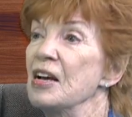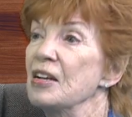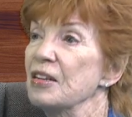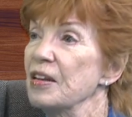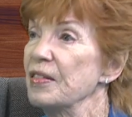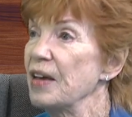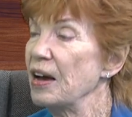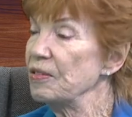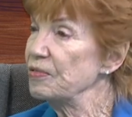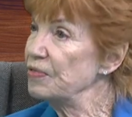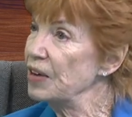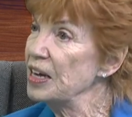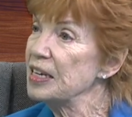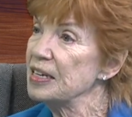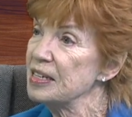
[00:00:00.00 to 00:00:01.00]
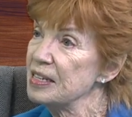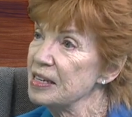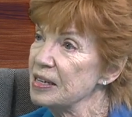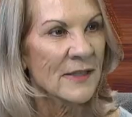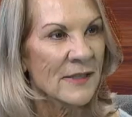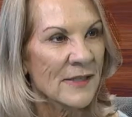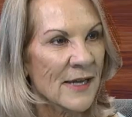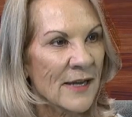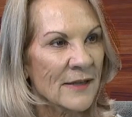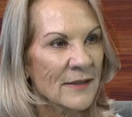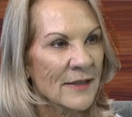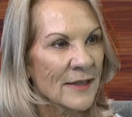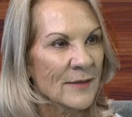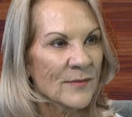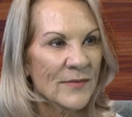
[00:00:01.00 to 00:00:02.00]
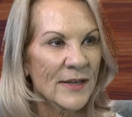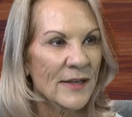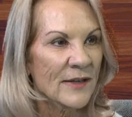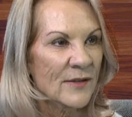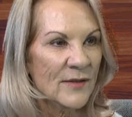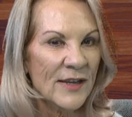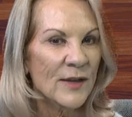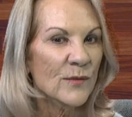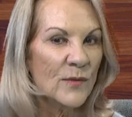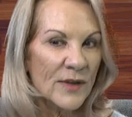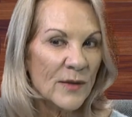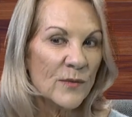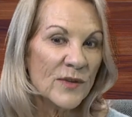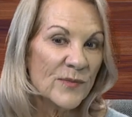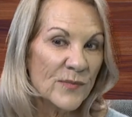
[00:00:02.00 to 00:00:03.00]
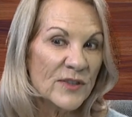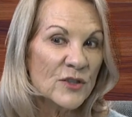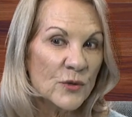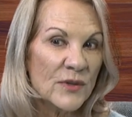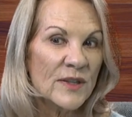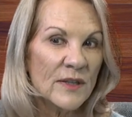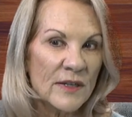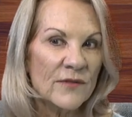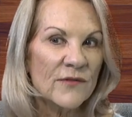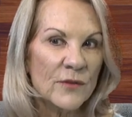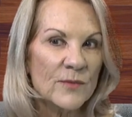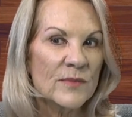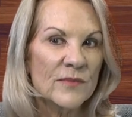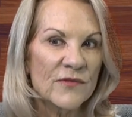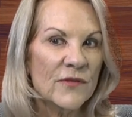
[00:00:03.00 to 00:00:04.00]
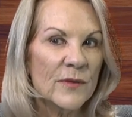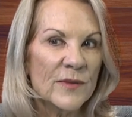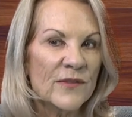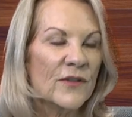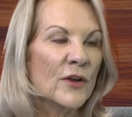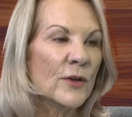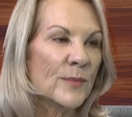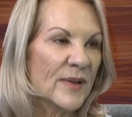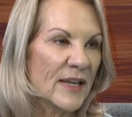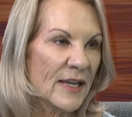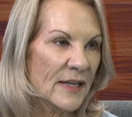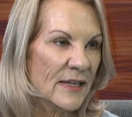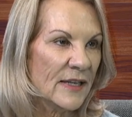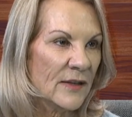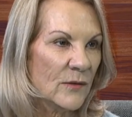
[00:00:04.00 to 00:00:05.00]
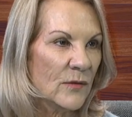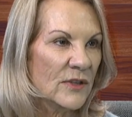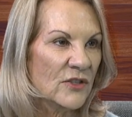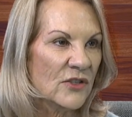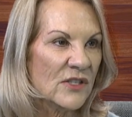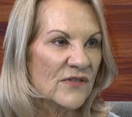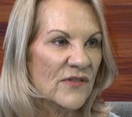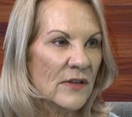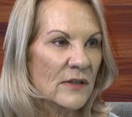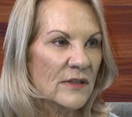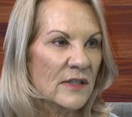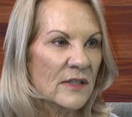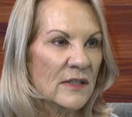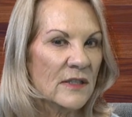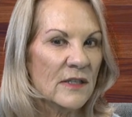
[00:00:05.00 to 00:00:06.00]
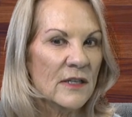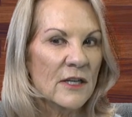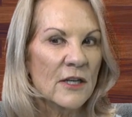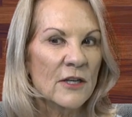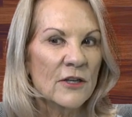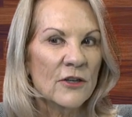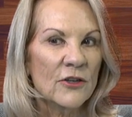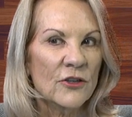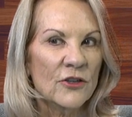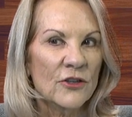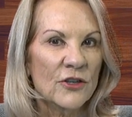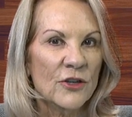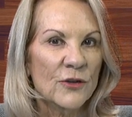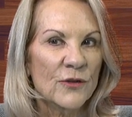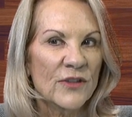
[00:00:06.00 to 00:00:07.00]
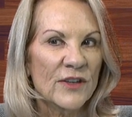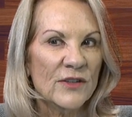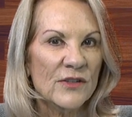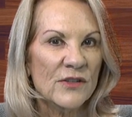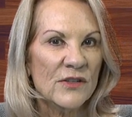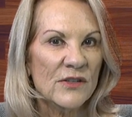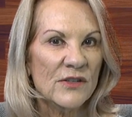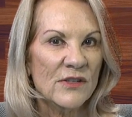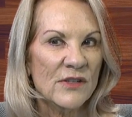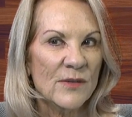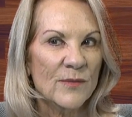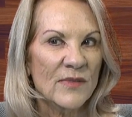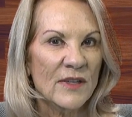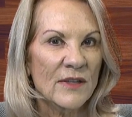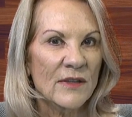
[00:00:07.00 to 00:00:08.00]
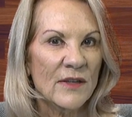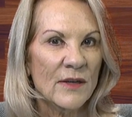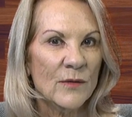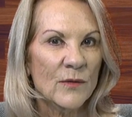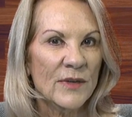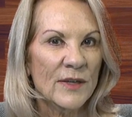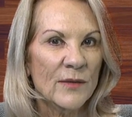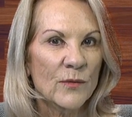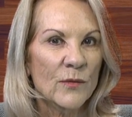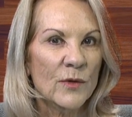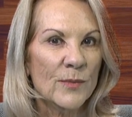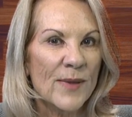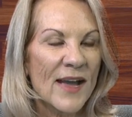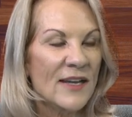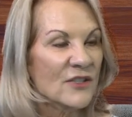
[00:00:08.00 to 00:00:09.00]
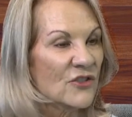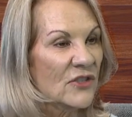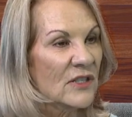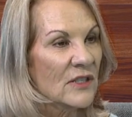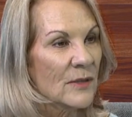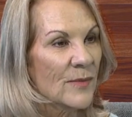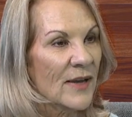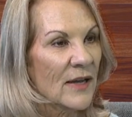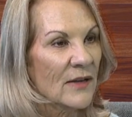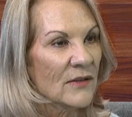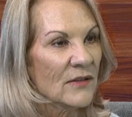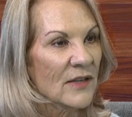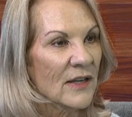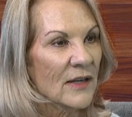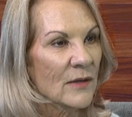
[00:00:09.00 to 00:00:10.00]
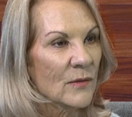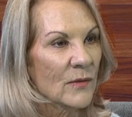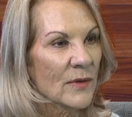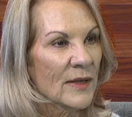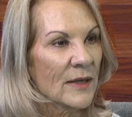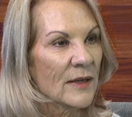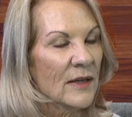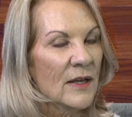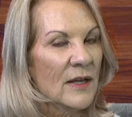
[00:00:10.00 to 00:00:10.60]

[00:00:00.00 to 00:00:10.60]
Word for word: exactly. to that fund. Exactly. Yeah. And and we've been doing that from from the very beginning. We just felt that you know, this is something that we were passionate about and we,